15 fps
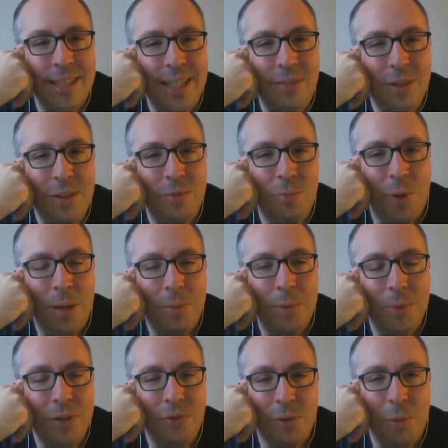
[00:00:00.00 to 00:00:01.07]
even
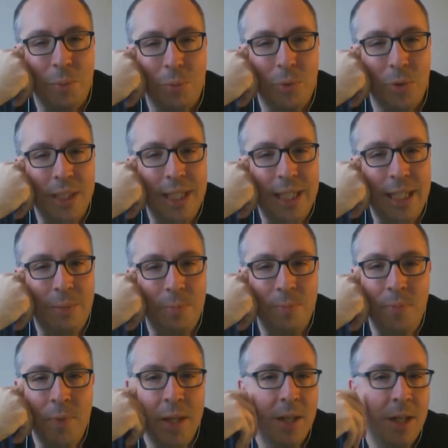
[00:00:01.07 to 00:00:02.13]
probably from a
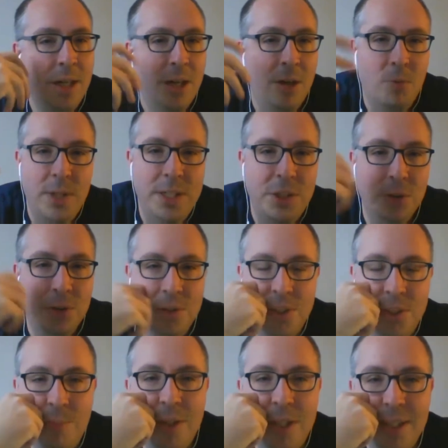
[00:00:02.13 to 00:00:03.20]
pregame ritual or
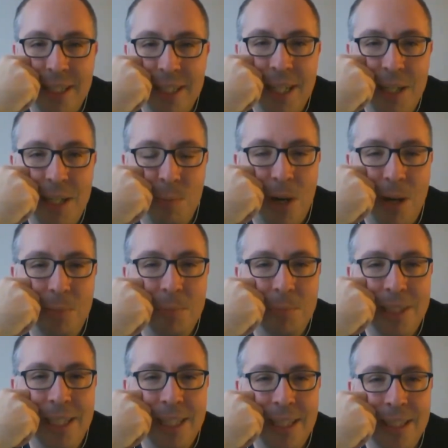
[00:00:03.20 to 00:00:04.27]
something like that you're
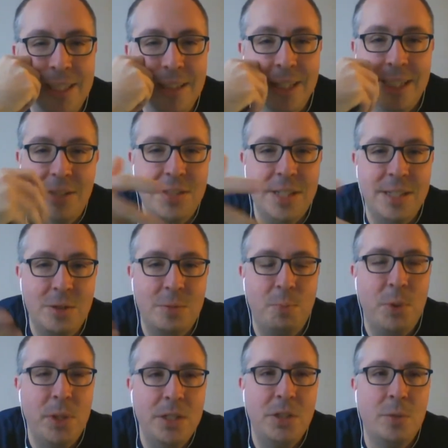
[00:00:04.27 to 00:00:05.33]
probably getting it like you said
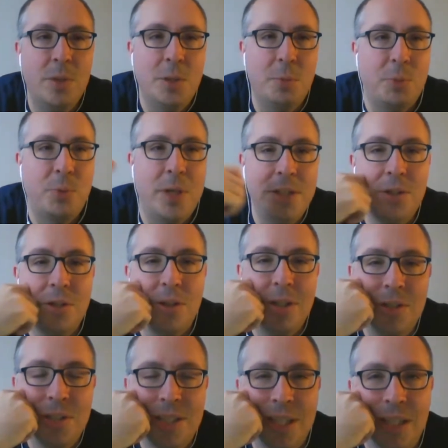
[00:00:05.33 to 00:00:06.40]
putting so much pressure on
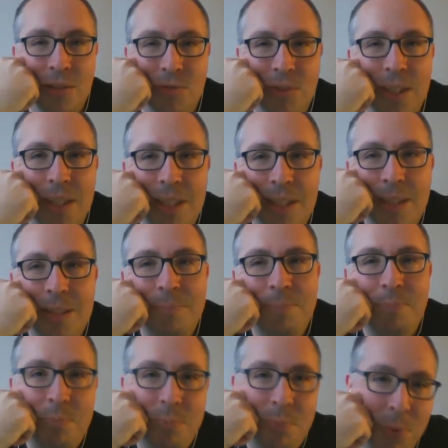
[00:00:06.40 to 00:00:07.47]
yourself
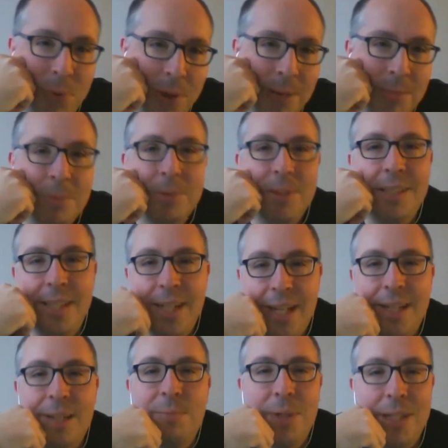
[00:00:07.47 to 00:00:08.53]
probably I mean, is not,
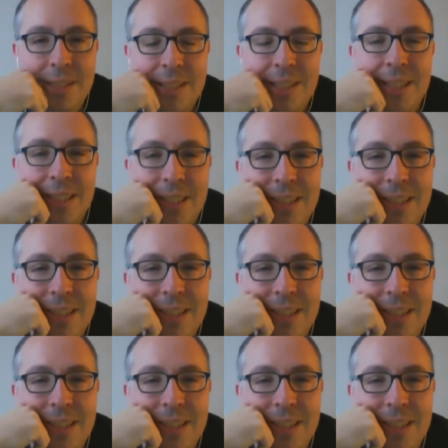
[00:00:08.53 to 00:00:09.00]
not the best thing